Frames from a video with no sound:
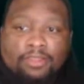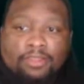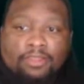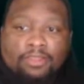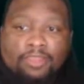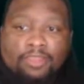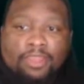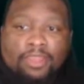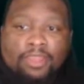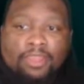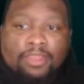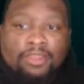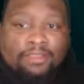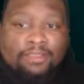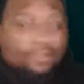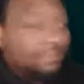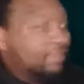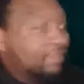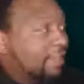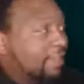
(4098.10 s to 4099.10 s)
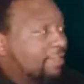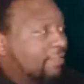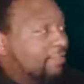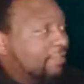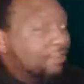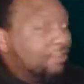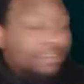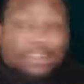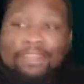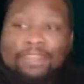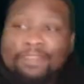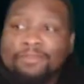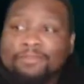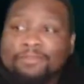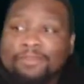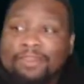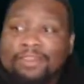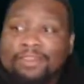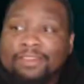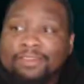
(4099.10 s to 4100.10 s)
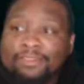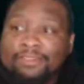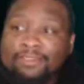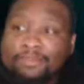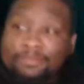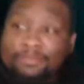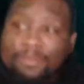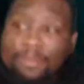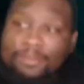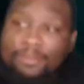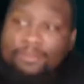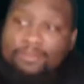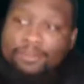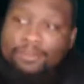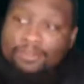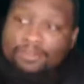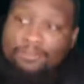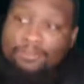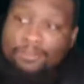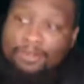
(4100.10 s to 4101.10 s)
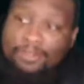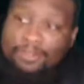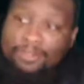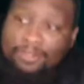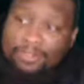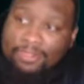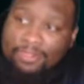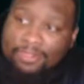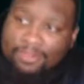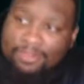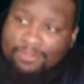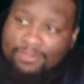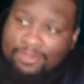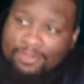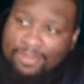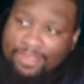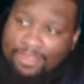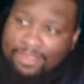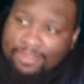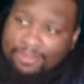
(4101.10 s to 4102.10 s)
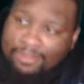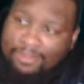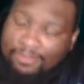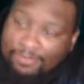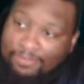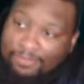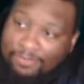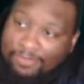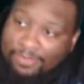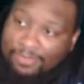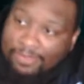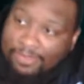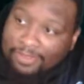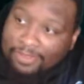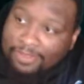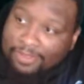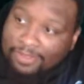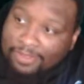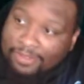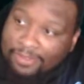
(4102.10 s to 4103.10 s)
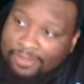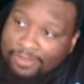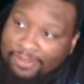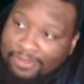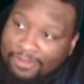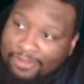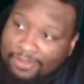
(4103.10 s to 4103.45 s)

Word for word: yeah, I sure did. And this is the vinyl, and this is what it looks like. Oh,